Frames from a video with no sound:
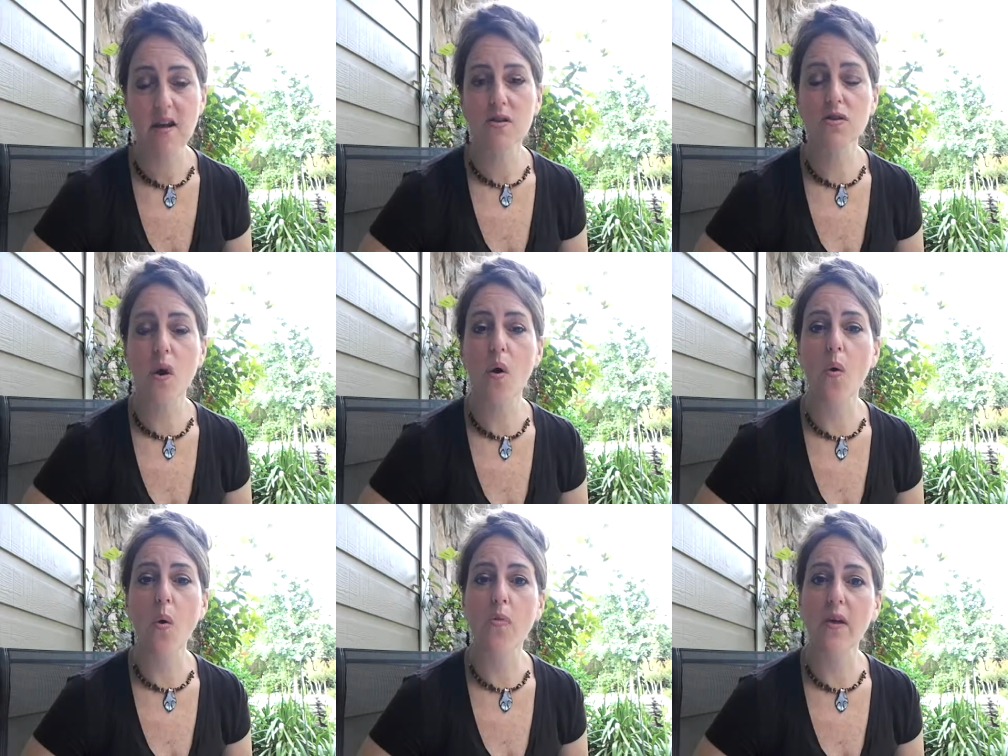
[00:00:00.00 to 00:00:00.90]

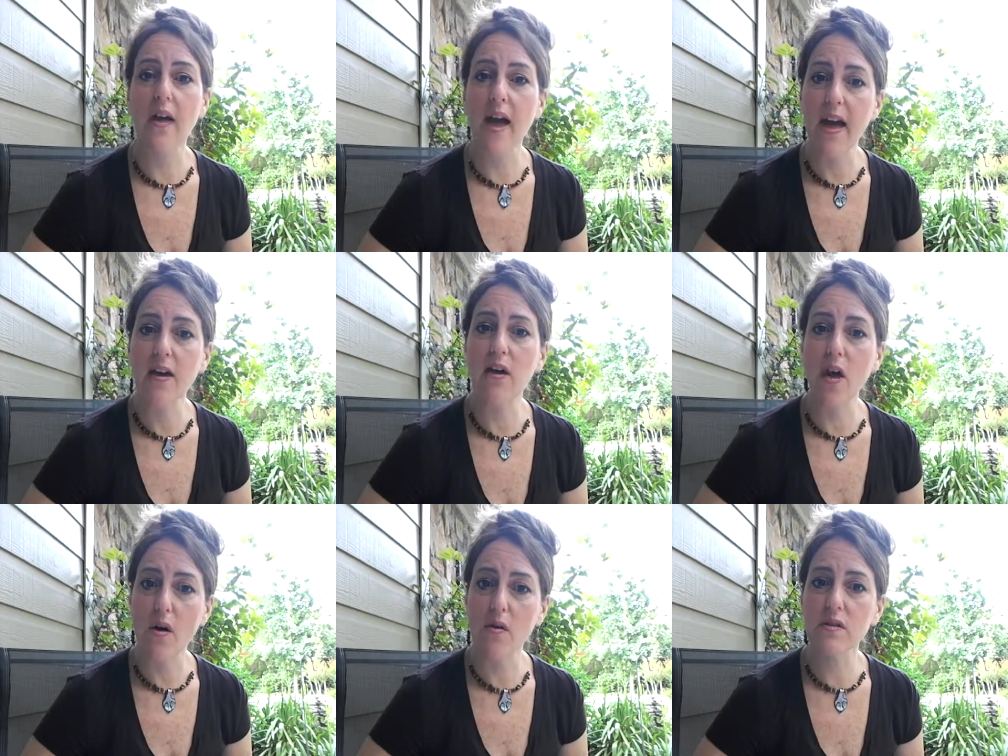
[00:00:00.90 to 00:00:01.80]
So the egg
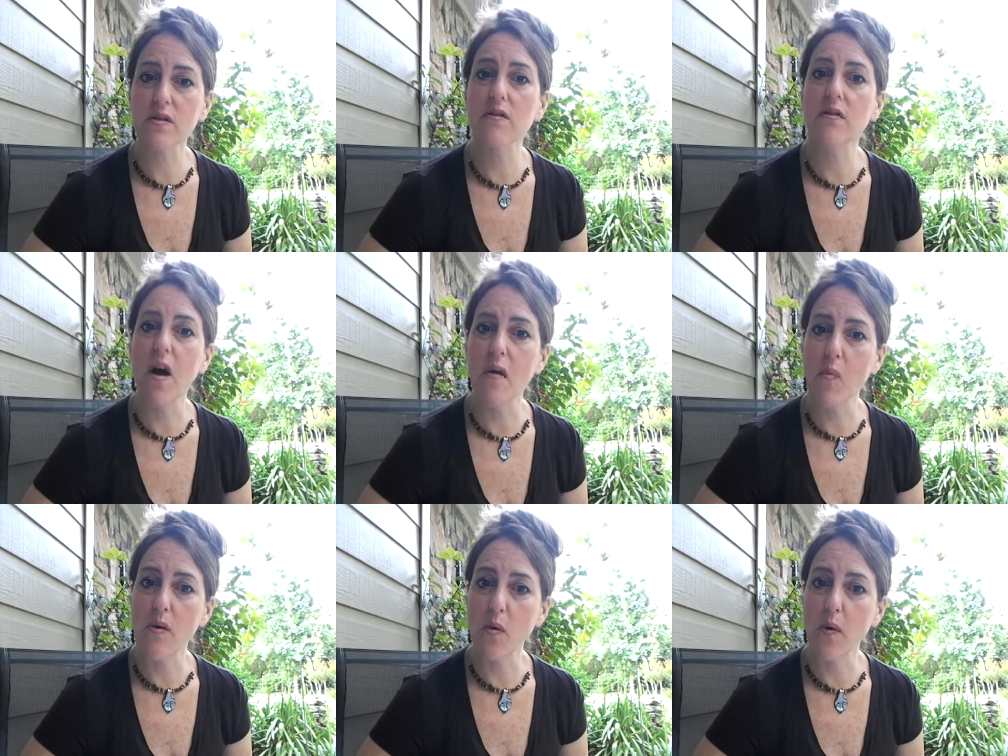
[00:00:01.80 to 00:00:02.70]
yolks, not
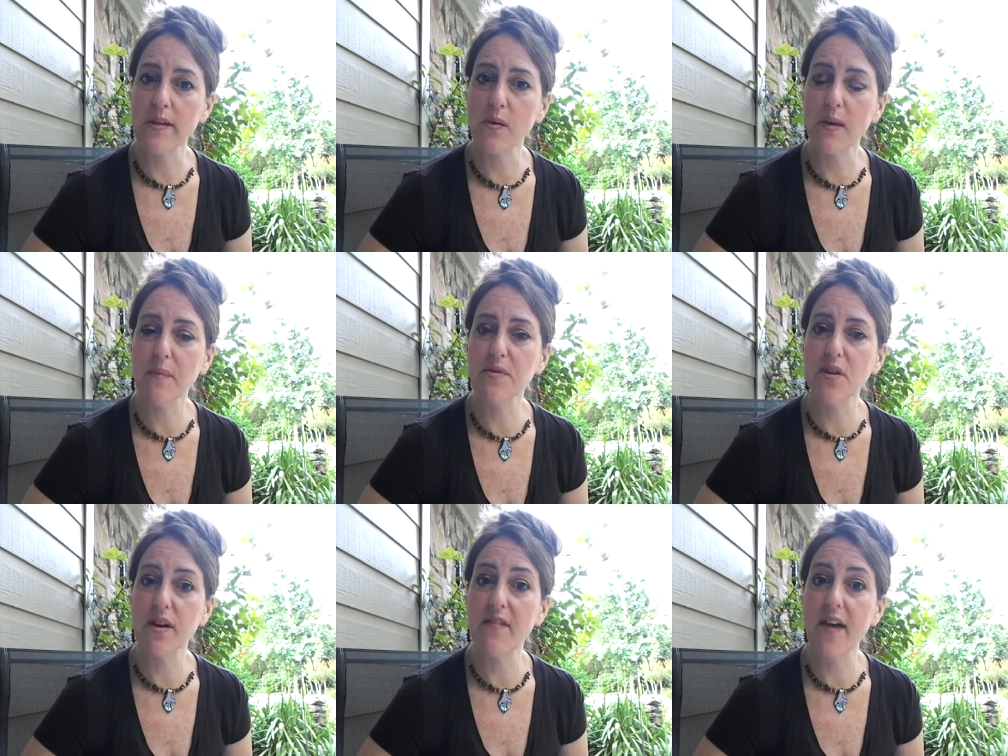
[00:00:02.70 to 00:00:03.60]
more than once a week, but you
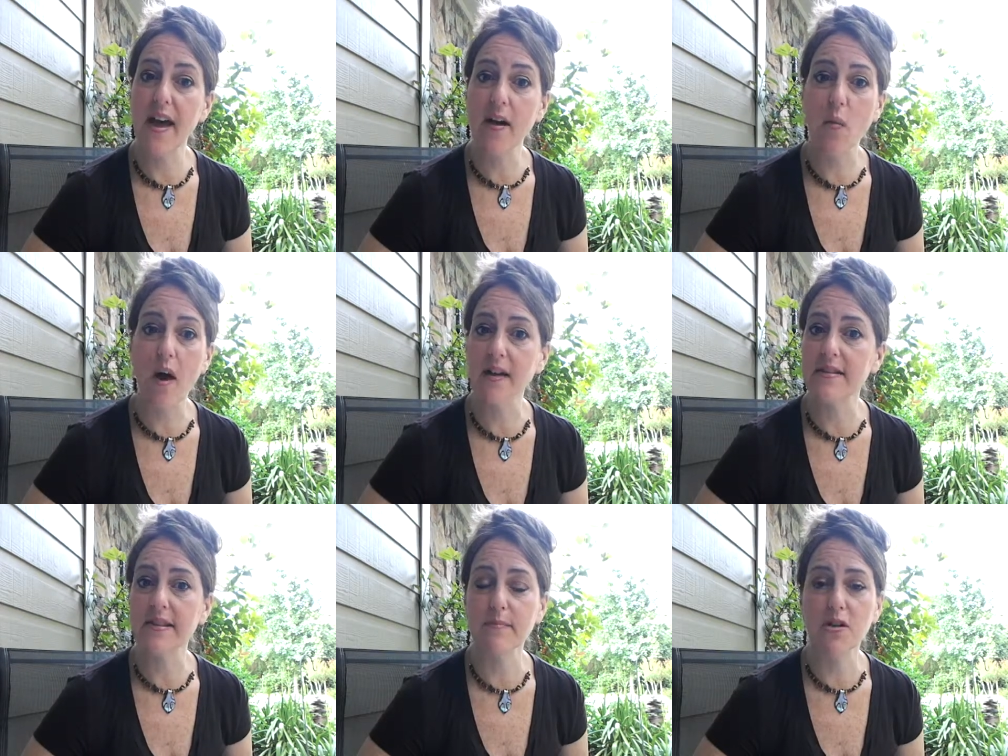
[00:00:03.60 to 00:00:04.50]
can have egg whites
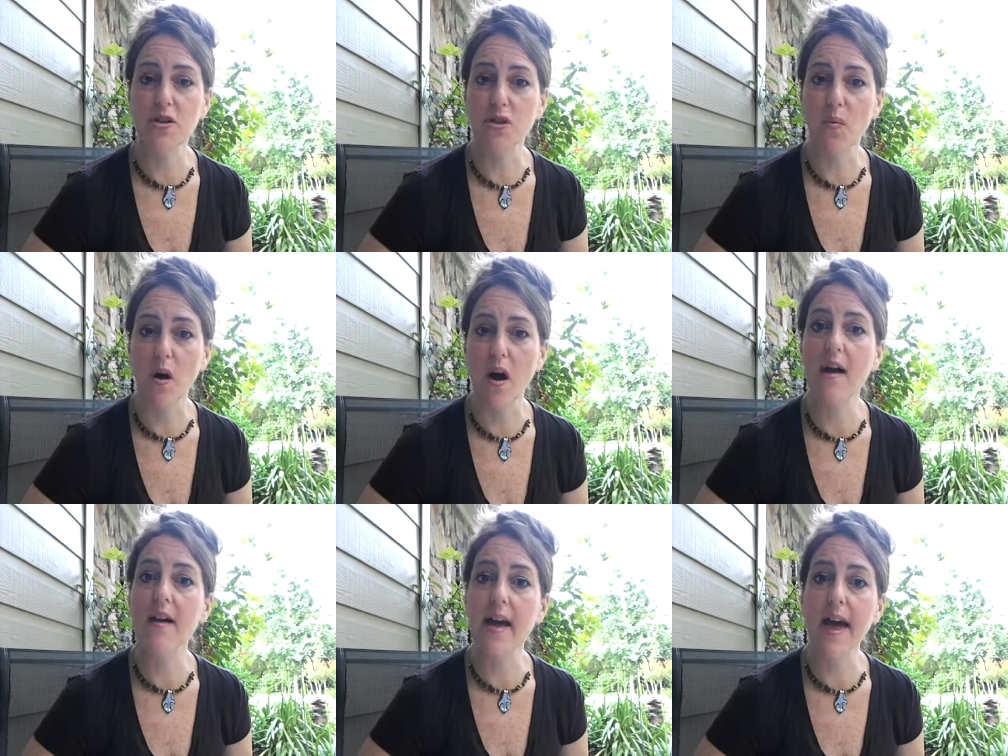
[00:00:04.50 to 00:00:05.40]
as much as you want,
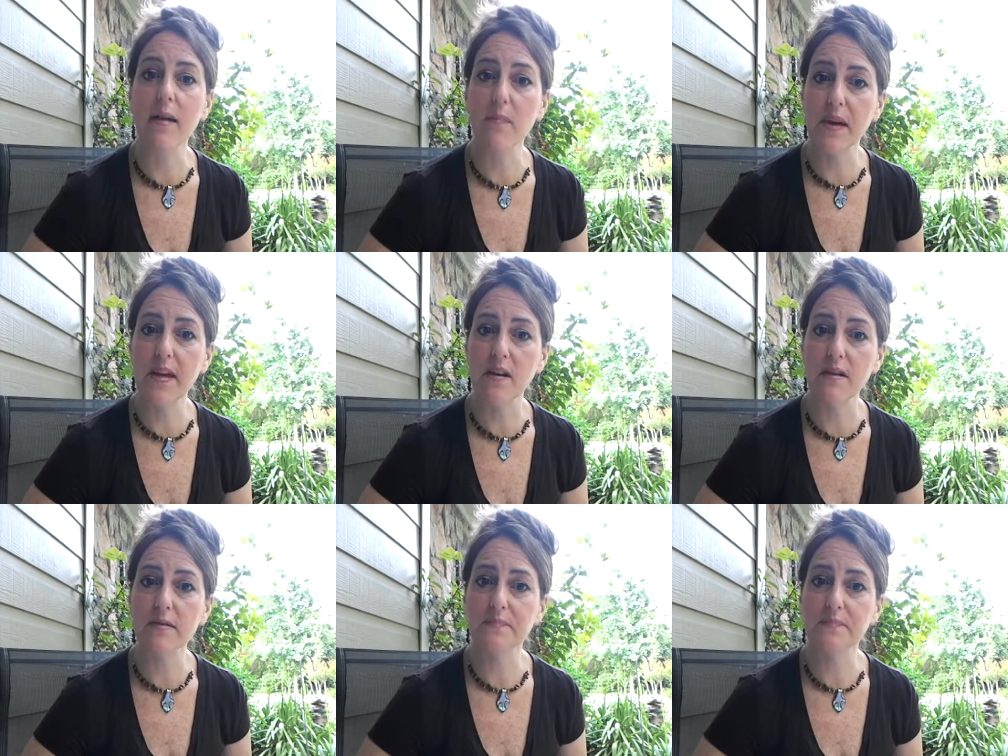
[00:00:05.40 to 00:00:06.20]
and egg beaters.